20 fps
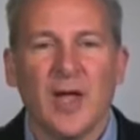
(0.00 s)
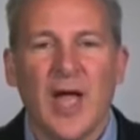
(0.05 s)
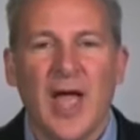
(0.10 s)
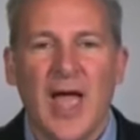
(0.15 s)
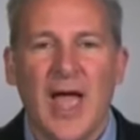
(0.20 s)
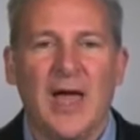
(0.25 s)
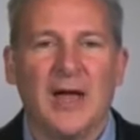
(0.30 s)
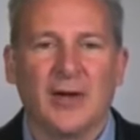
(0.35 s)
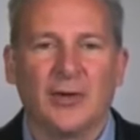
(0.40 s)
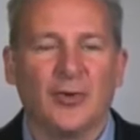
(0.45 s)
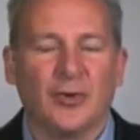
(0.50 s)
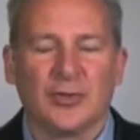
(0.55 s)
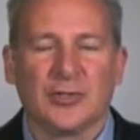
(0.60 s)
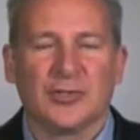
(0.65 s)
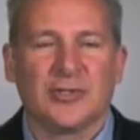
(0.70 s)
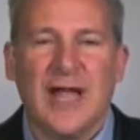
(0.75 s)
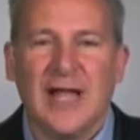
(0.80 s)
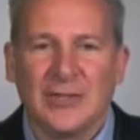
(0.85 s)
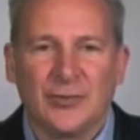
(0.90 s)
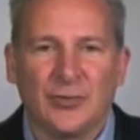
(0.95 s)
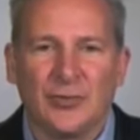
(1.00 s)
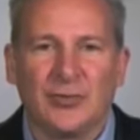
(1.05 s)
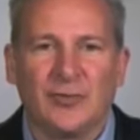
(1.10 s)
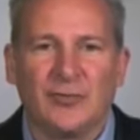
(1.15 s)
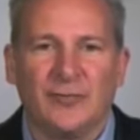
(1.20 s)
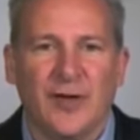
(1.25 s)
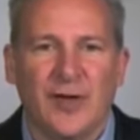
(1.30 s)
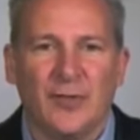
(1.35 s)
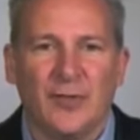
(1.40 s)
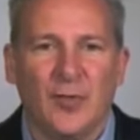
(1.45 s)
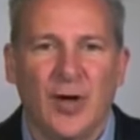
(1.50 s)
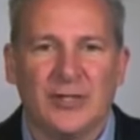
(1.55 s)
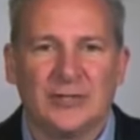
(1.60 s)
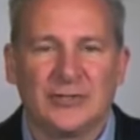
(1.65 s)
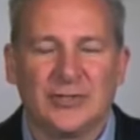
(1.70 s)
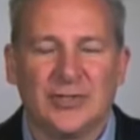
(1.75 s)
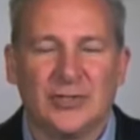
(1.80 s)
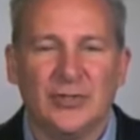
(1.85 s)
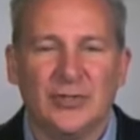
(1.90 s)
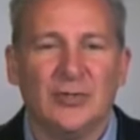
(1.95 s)
And, of course, that's what the Fed wants
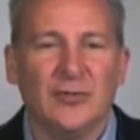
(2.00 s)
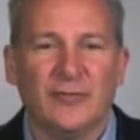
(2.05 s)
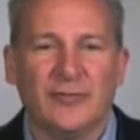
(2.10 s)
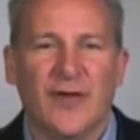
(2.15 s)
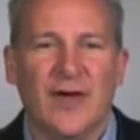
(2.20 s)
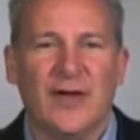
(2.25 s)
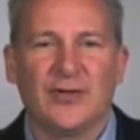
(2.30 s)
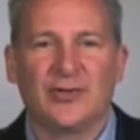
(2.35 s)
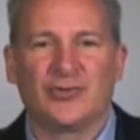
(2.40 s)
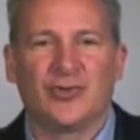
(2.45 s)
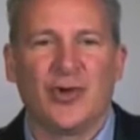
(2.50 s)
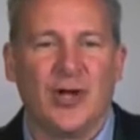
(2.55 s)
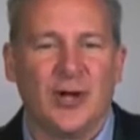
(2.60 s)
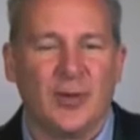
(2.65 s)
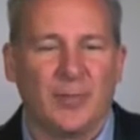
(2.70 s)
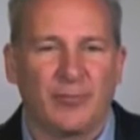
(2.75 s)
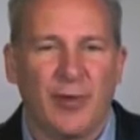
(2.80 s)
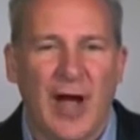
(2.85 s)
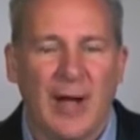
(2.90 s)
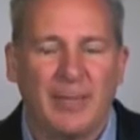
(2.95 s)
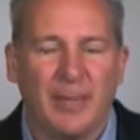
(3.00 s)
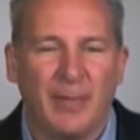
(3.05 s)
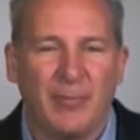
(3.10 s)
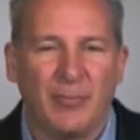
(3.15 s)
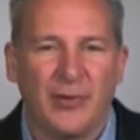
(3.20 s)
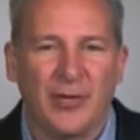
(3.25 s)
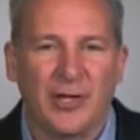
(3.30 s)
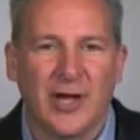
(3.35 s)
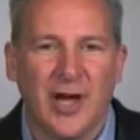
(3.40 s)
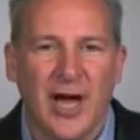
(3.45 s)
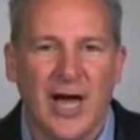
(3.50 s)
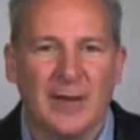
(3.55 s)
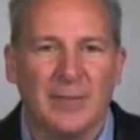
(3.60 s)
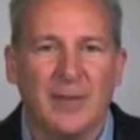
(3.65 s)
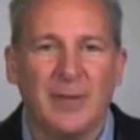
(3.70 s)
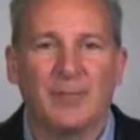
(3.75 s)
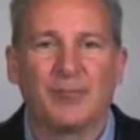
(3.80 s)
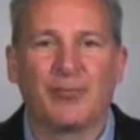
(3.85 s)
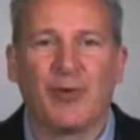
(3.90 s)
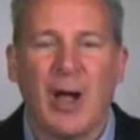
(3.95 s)
to do. The Fed is trying to prop up the
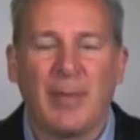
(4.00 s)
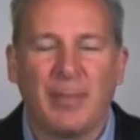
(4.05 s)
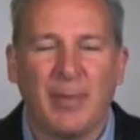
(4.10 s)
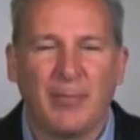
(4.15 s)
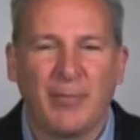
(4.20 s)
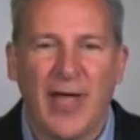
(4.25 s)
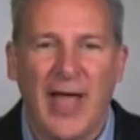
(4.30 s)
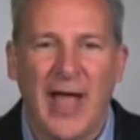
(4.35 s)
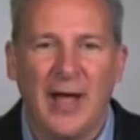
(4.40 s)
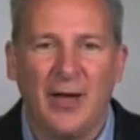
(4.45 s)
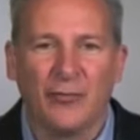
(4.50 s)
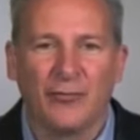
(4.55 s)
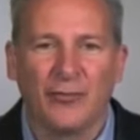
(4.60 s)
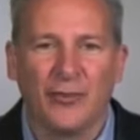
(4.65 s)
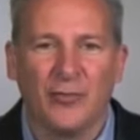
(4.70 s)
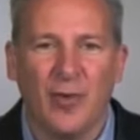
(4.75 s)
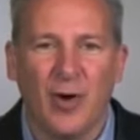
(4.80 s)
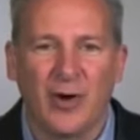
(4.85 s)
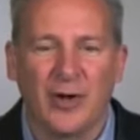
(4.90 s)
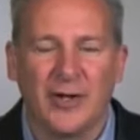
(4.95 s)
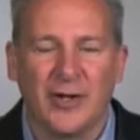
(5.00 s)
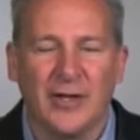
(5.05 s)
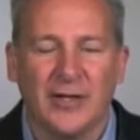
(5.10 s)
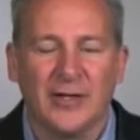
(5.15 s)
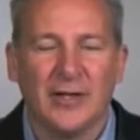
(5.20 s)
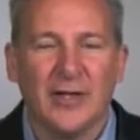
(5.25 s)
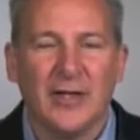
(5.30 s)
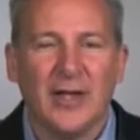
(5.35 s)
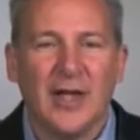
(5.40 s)
economy, prop up the housing market.